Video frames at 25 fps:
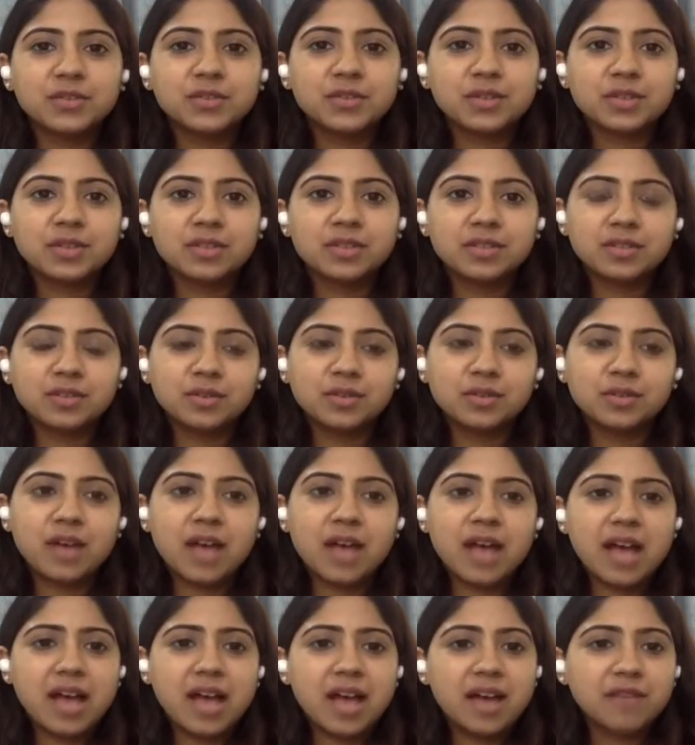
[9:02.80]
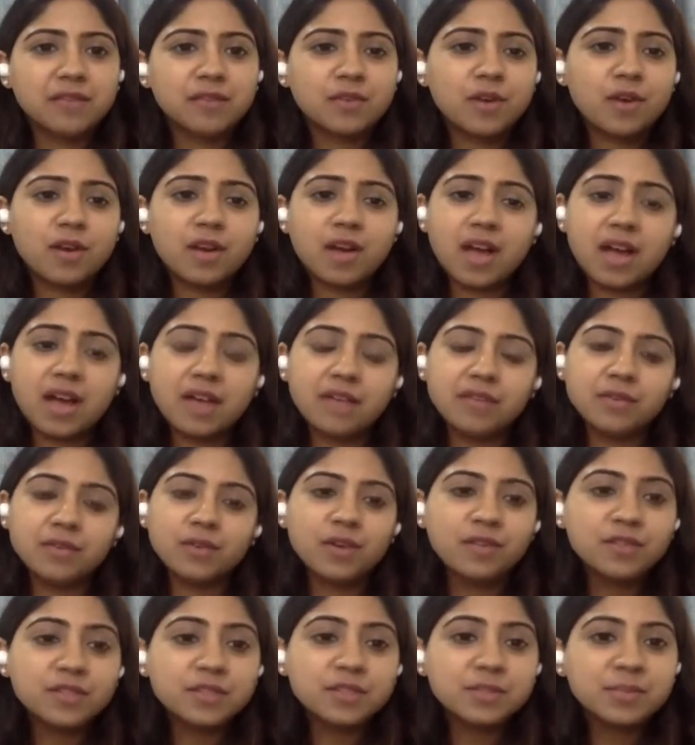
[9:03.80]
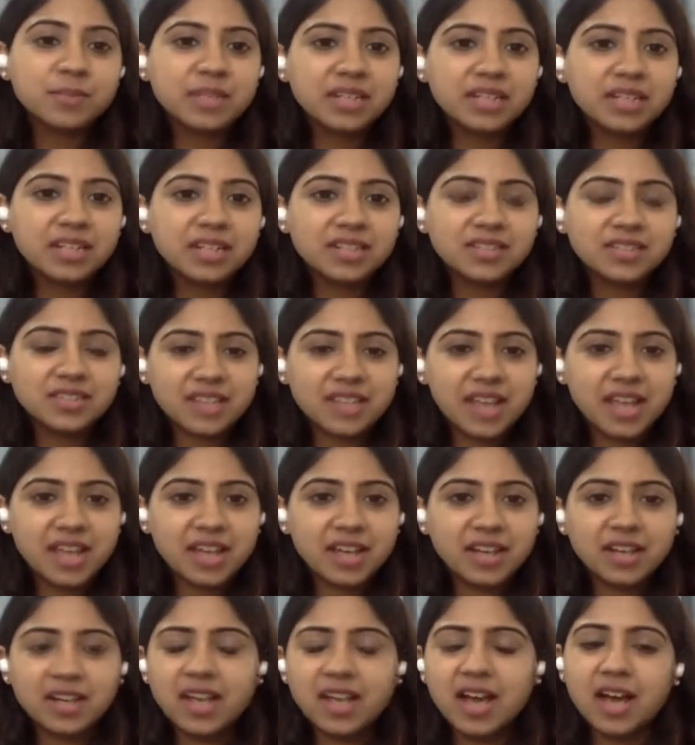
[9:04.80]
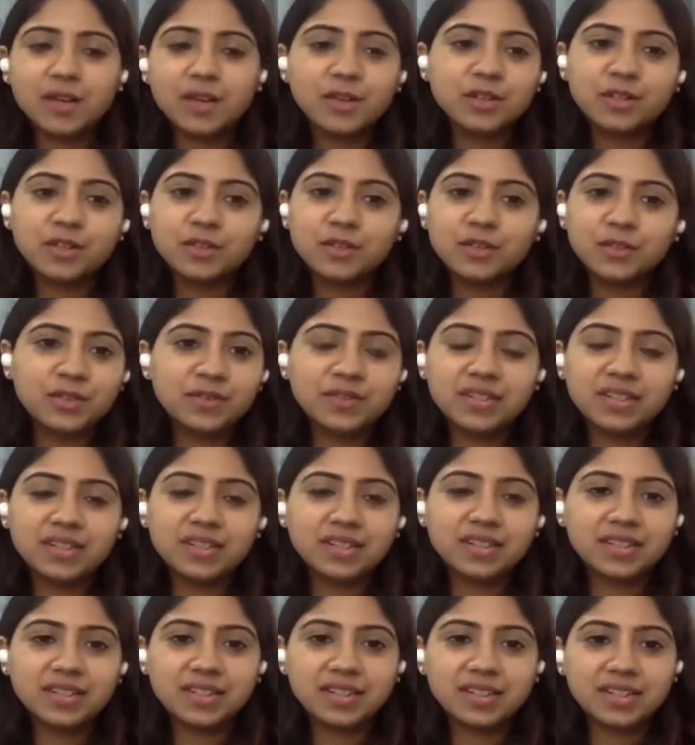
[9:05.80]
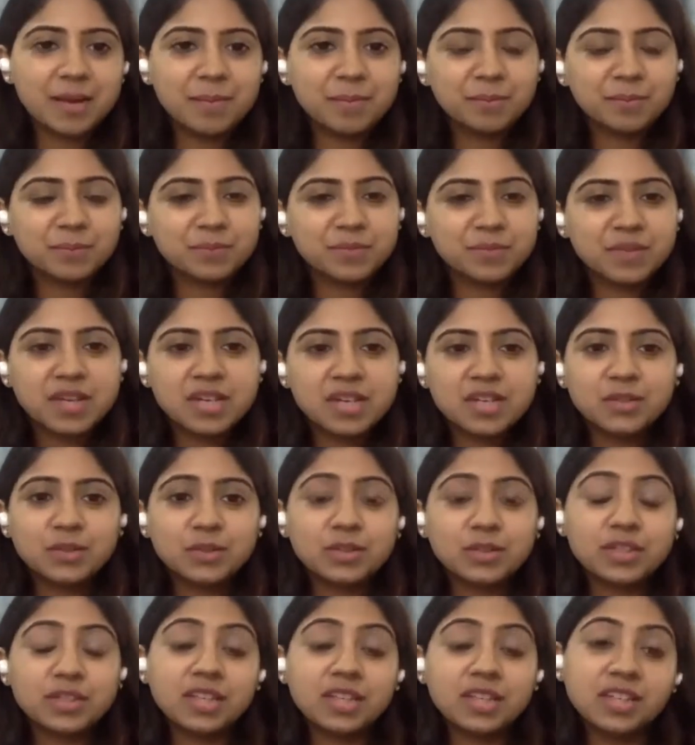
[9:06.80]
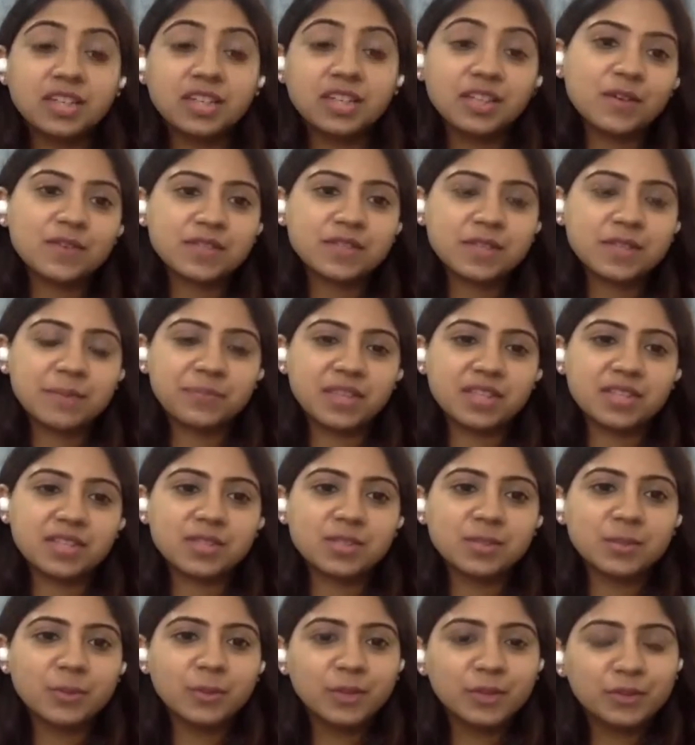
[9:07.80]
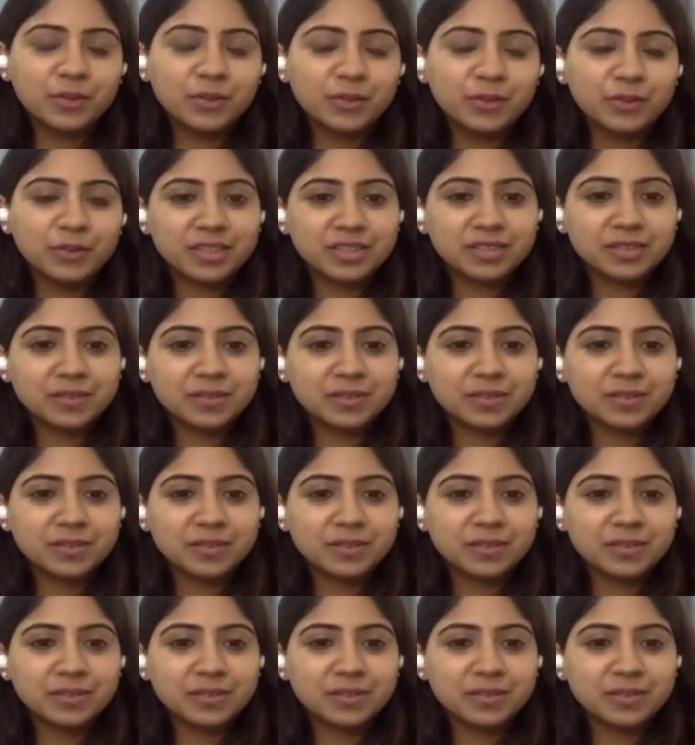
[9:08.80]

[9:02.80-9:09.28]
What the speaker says: you, have you always been into tech, and how did you even come to think of something so innovative?